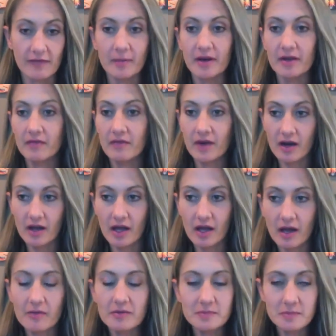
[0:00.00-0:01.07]
I mean,
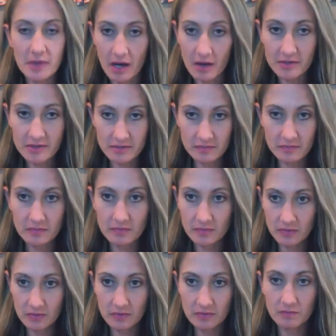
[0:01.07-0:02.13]
I was
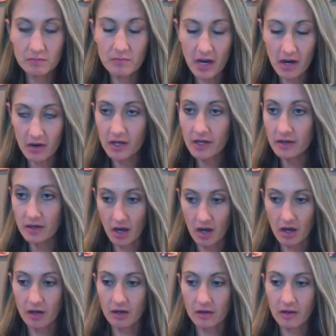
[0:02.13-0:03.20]
married
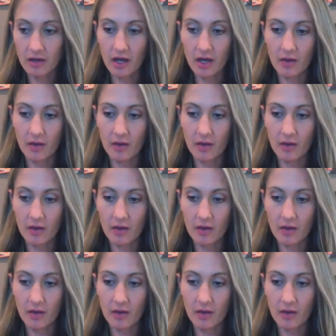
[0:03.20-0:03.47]
young